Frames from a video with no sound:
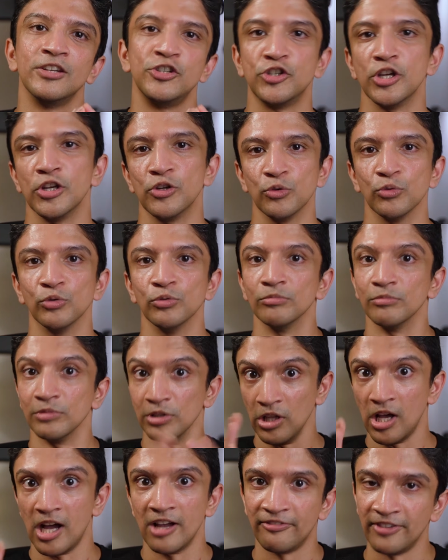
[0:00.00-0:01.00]
general
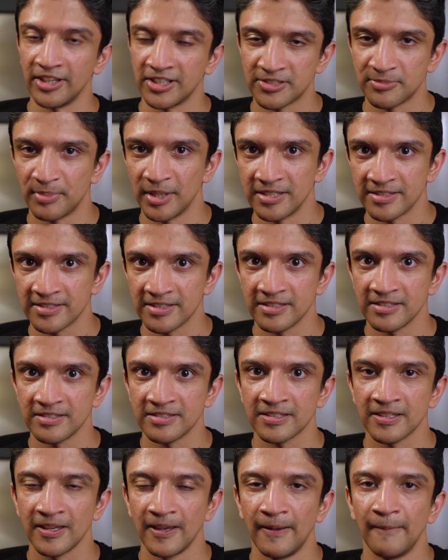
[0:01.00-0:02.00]
life
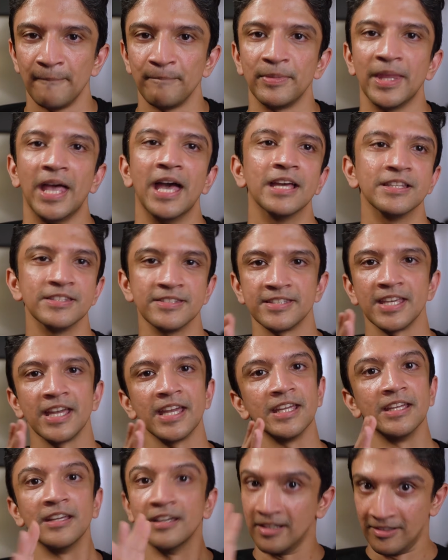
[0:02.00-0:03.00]
expenses, and
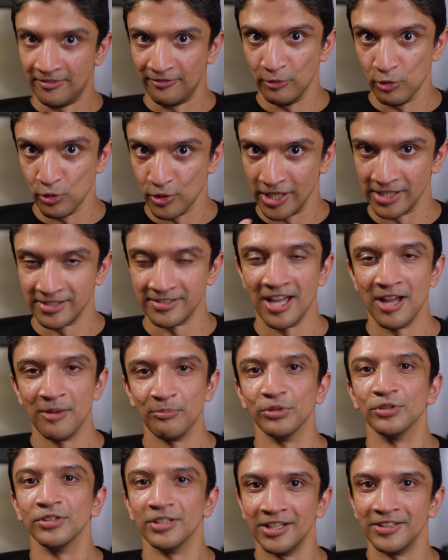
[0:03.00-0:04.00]
say, for
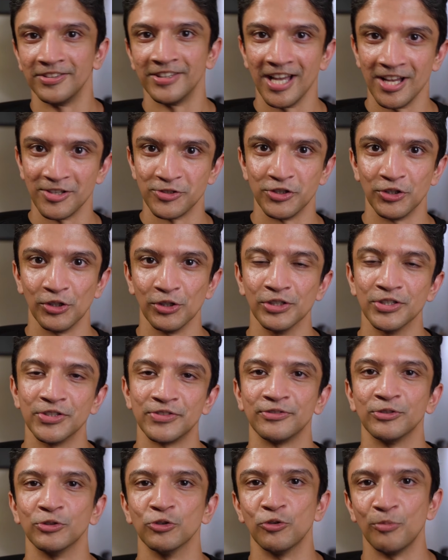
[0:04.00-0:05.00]
example,
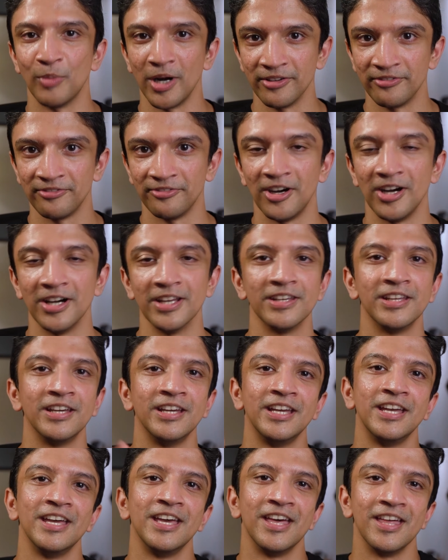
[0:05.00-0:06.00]
$1,000 for all my fun,
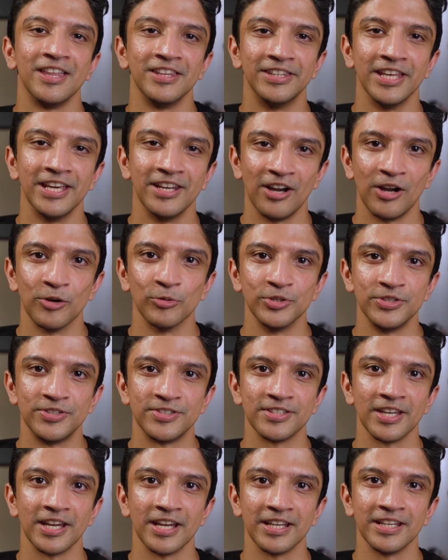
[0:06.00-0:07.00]
then I would
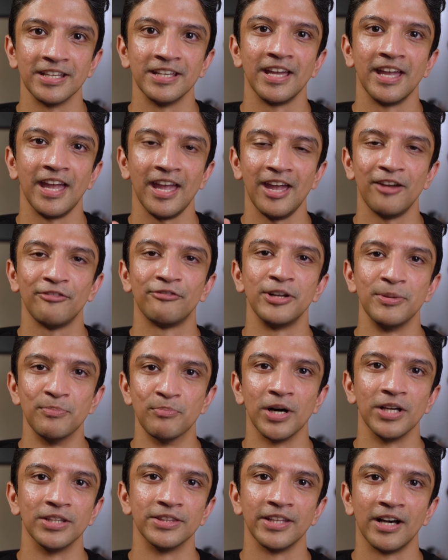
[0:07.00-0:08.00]
say every
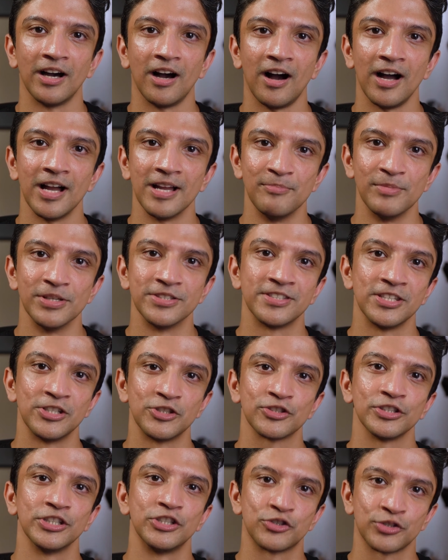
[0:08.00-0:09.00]
month I'm
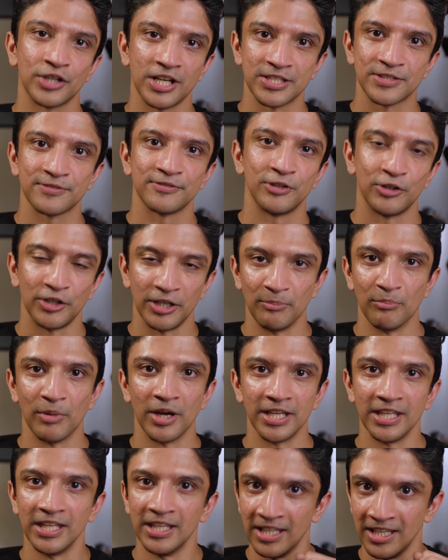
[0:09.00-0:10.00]
essentially transferring
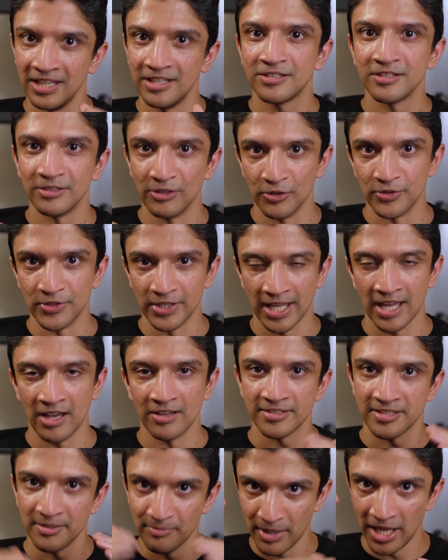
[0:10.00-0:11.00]
money into those
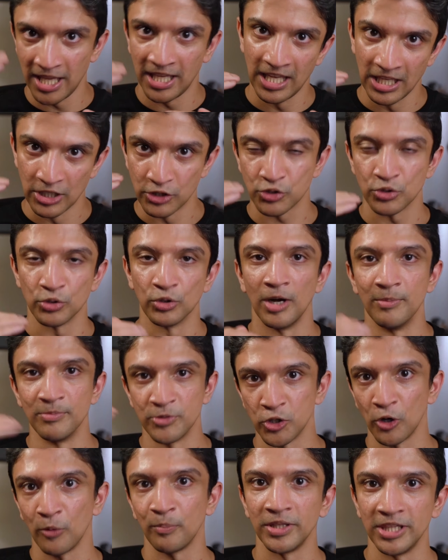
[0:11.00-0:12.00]
accounts and making sure I'm
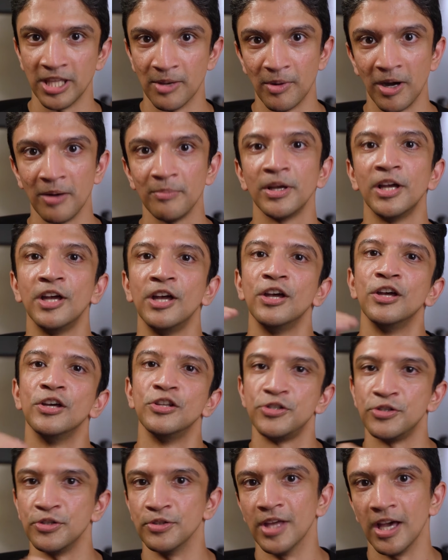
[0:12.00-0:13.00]
topping them up
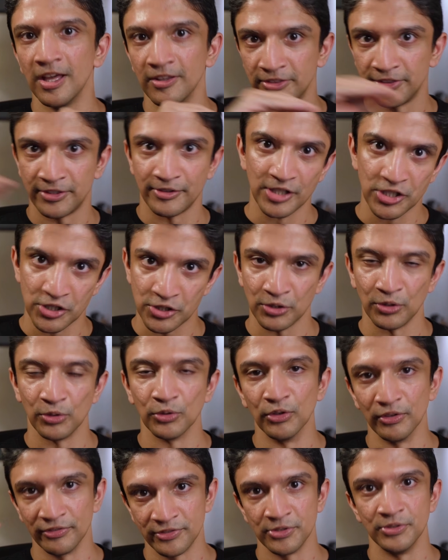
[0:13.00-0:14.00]
to that
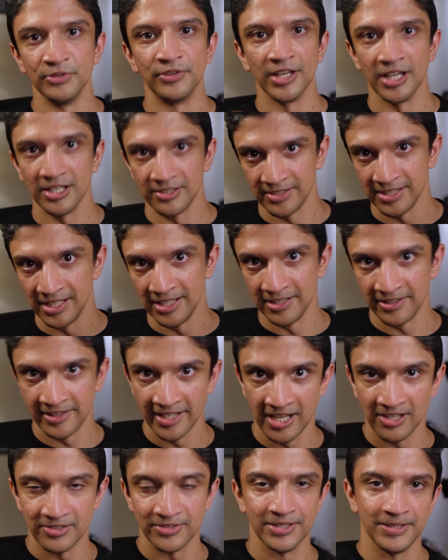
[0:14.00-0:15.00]
threshold of $2,000 and
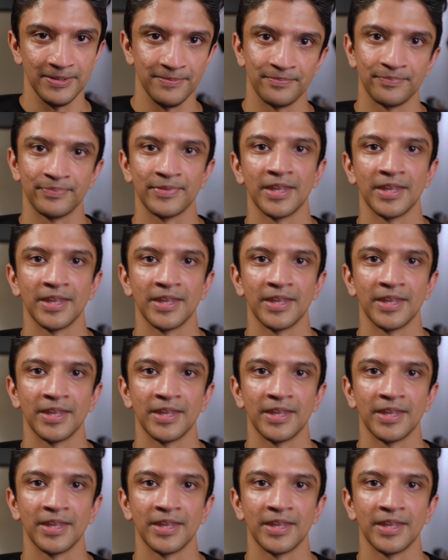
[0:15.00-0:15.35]
$1,000.